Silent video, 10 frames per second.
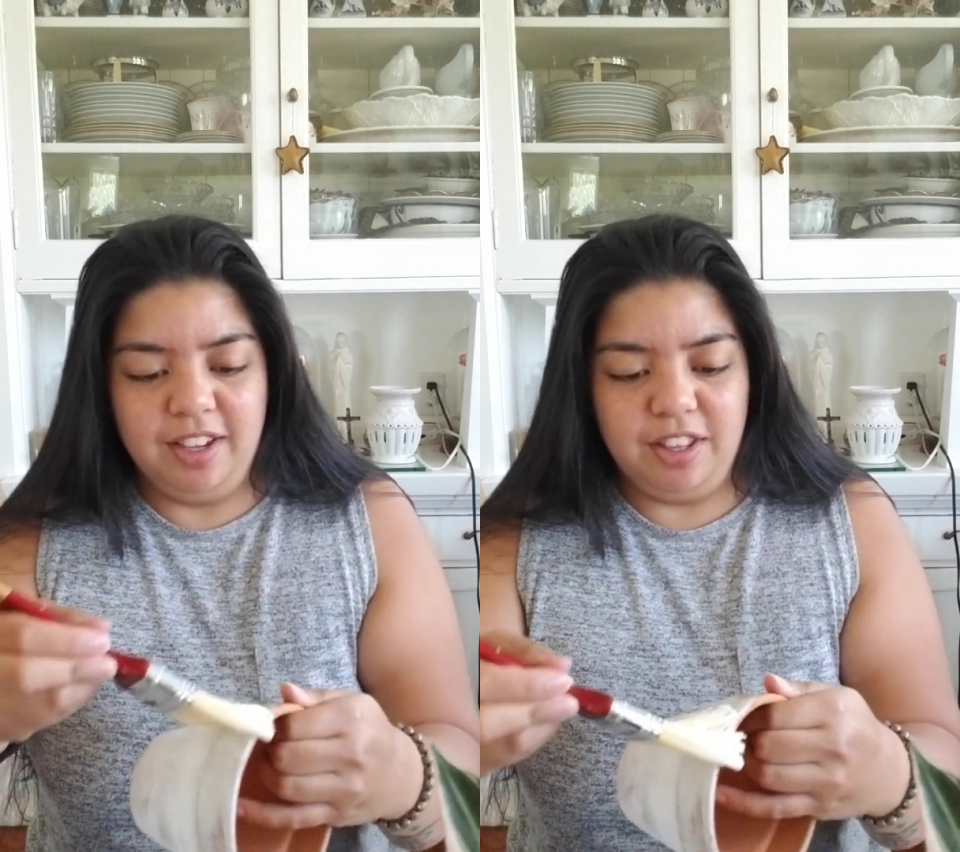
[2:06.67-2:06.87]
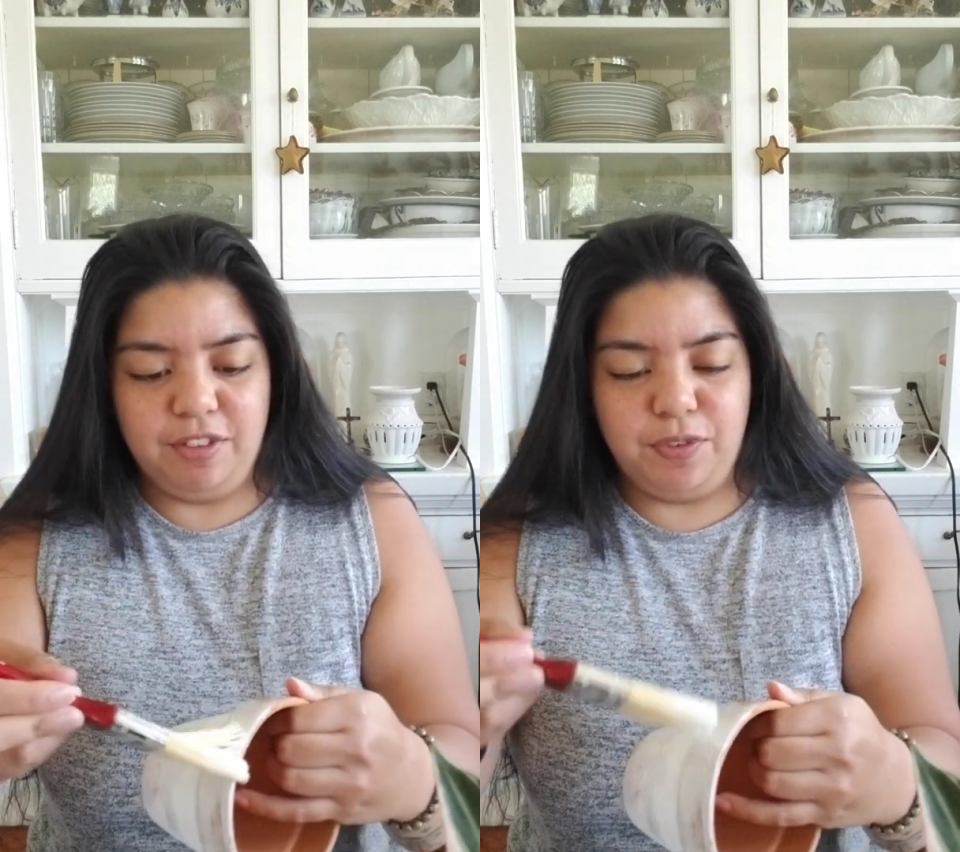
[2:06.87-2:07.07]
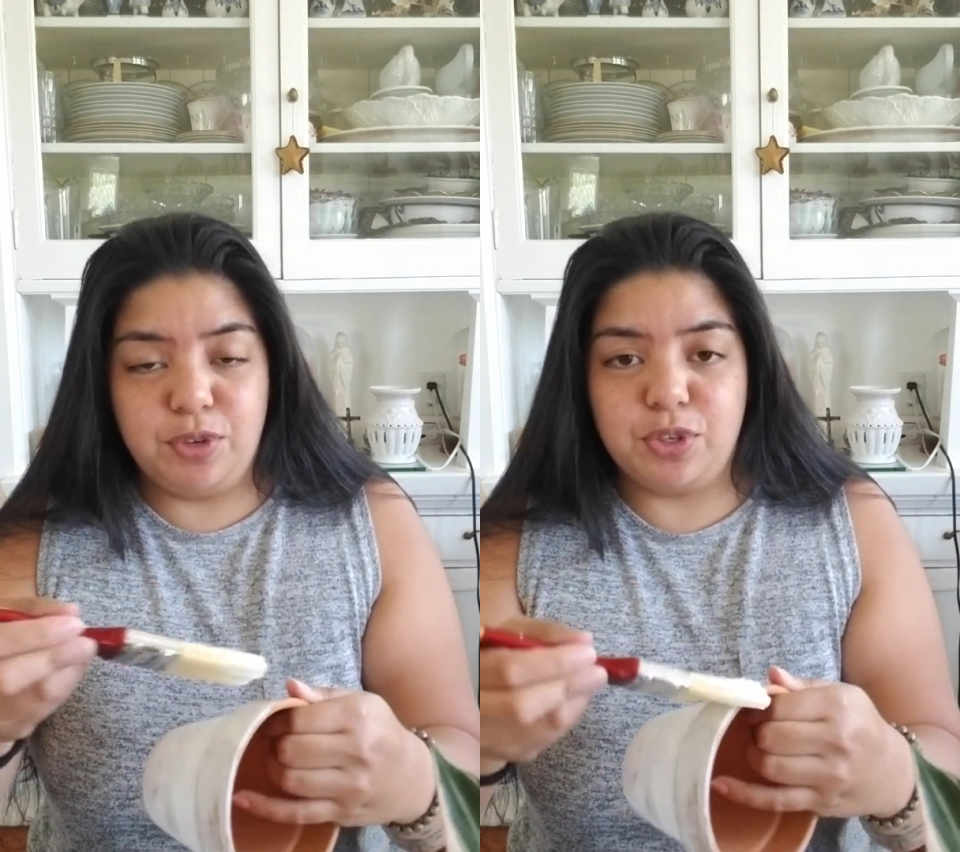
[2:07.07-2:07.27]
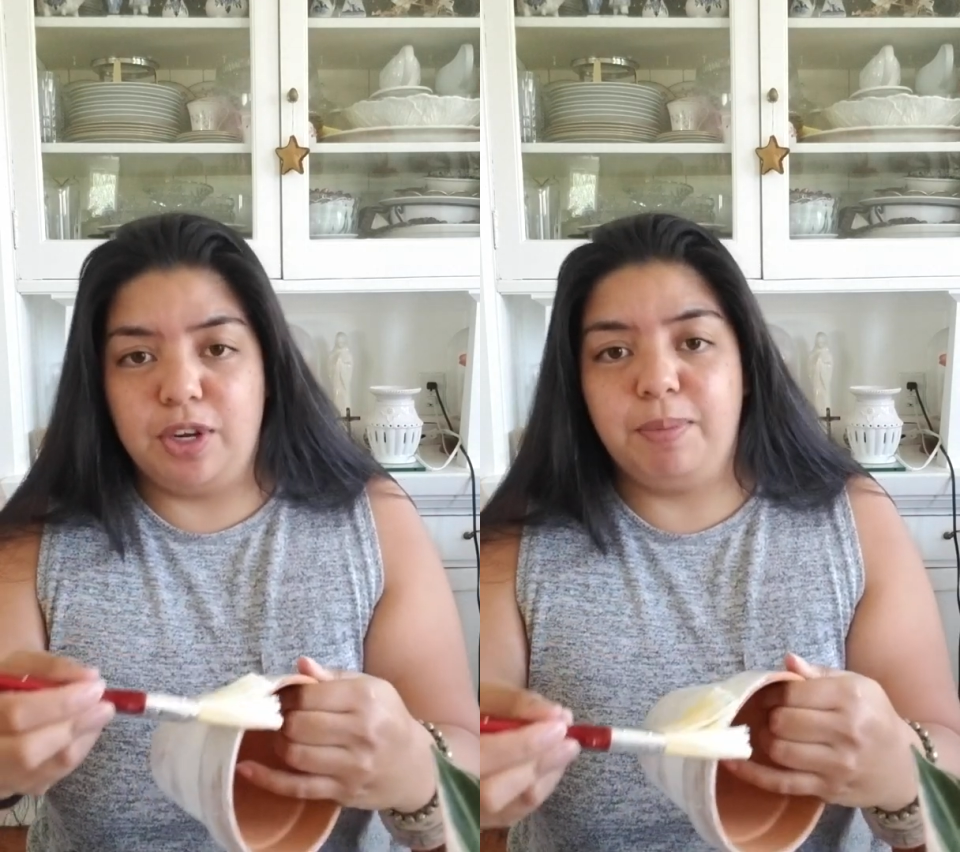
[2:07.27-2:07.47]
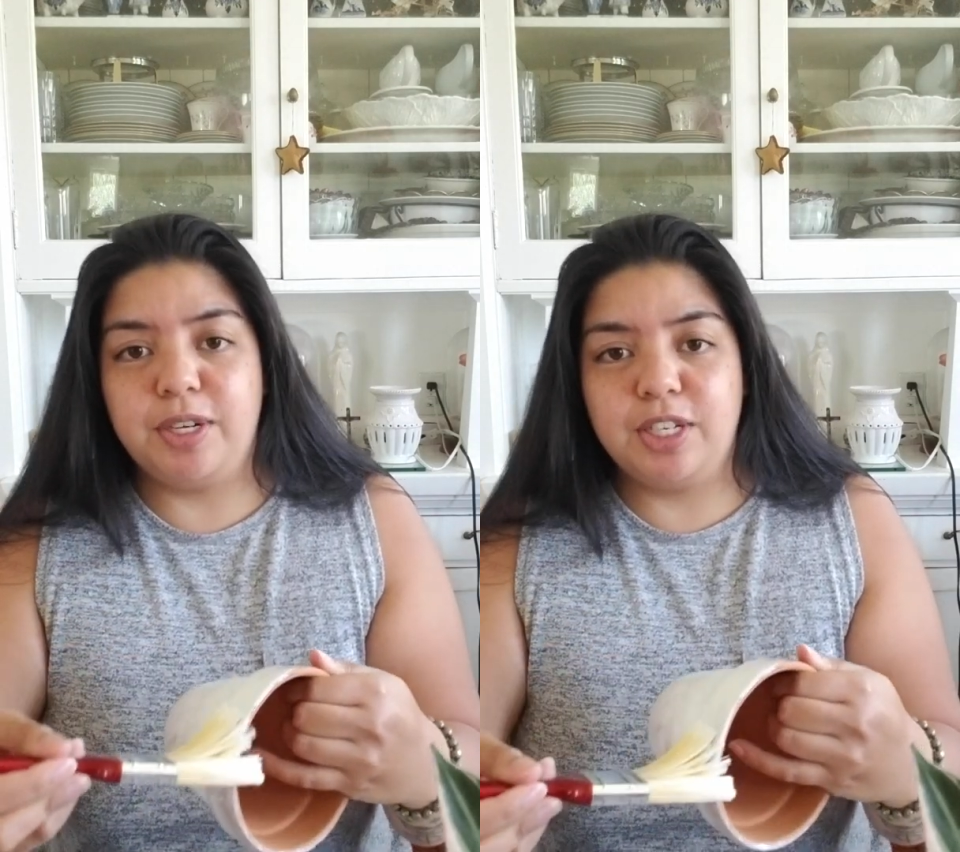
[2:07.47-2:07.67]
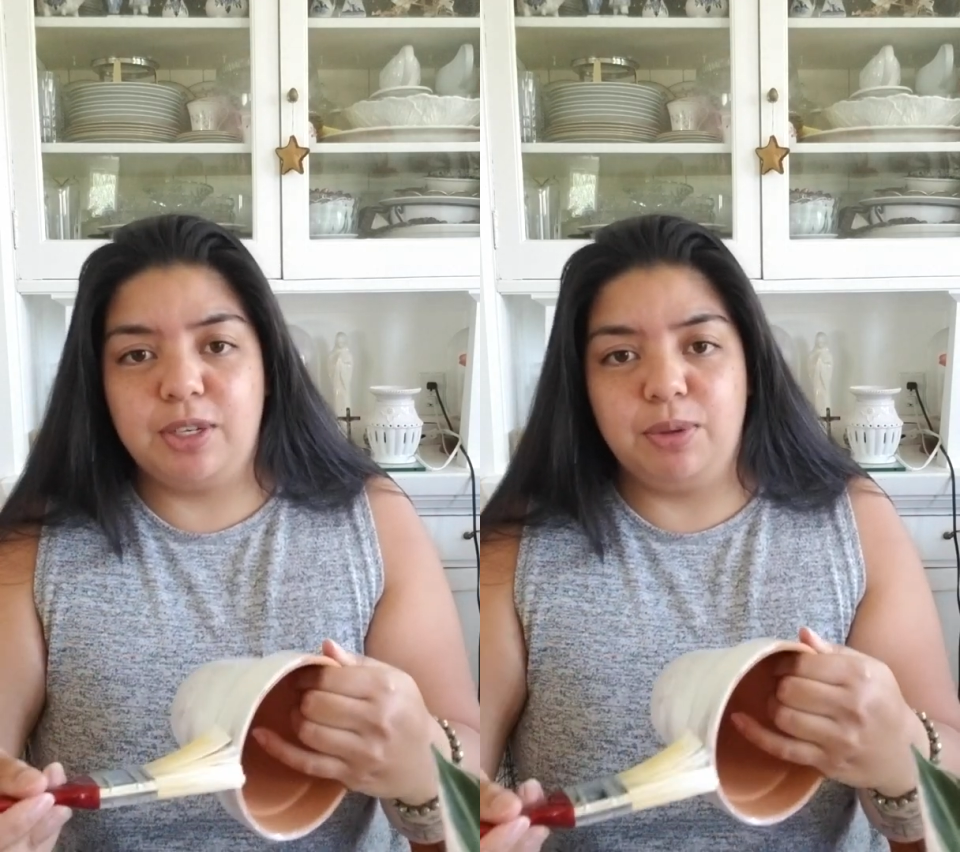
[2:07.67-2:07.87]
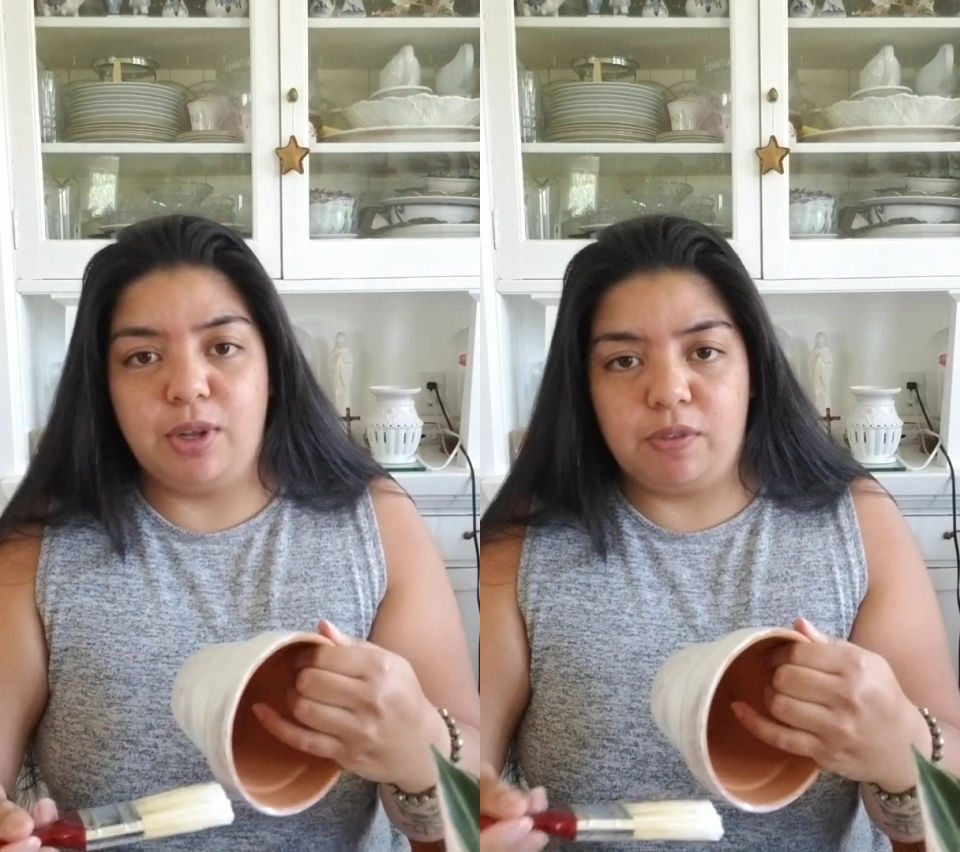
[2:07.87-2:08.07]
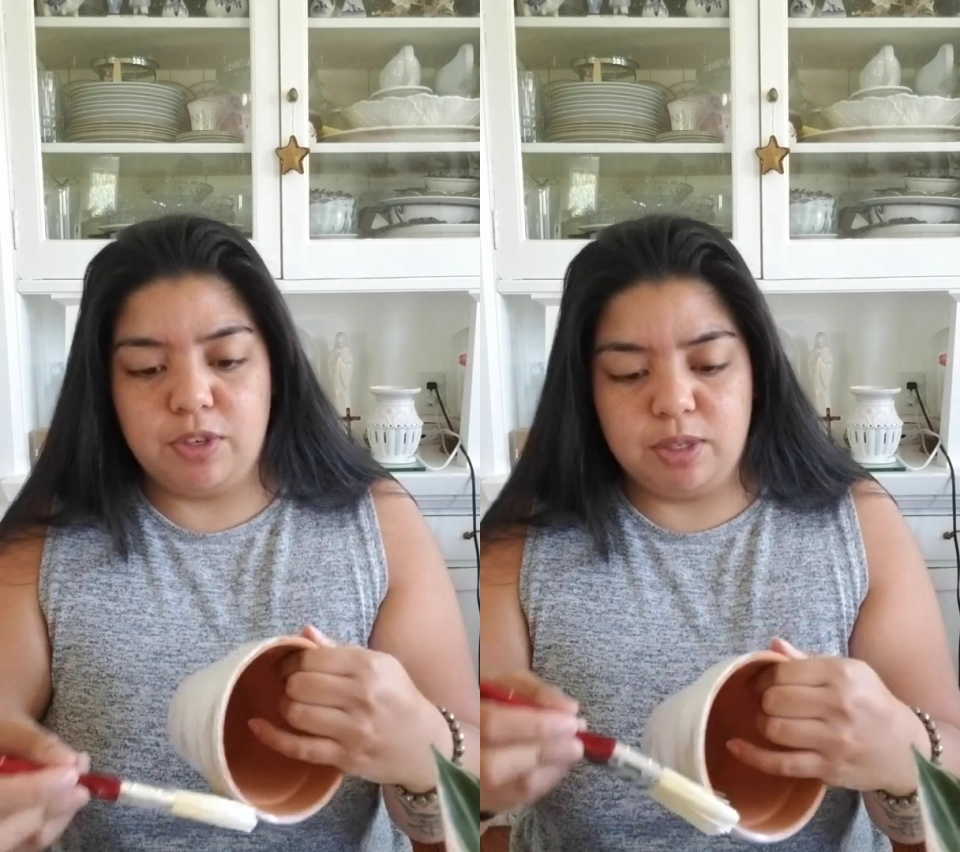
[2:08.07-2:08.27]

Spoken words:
In the future, it might take you along for